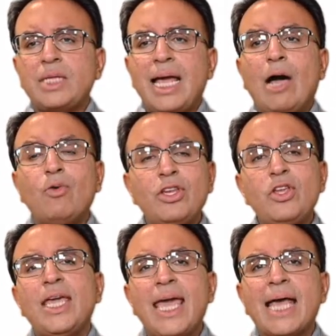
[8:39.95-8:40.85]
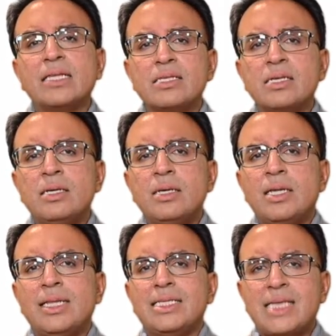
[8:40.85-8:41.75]
how can you get
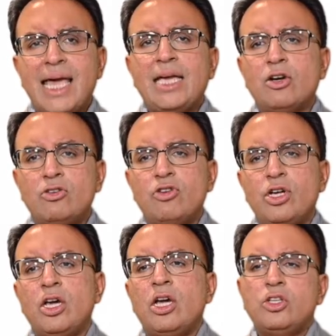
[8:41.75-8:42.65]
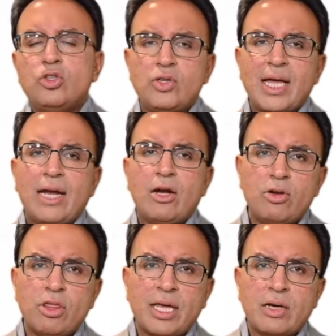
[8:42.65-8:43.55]
this 800 to
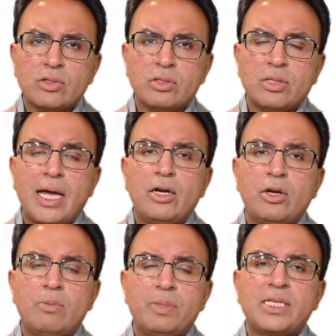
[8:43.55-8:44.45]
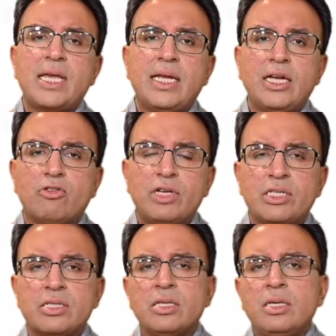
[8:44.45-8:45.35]
900%
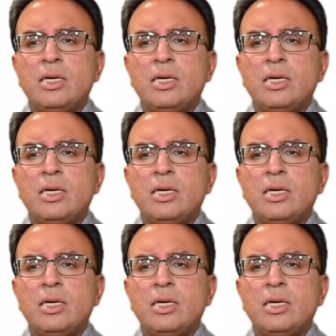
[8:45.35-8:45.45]
increase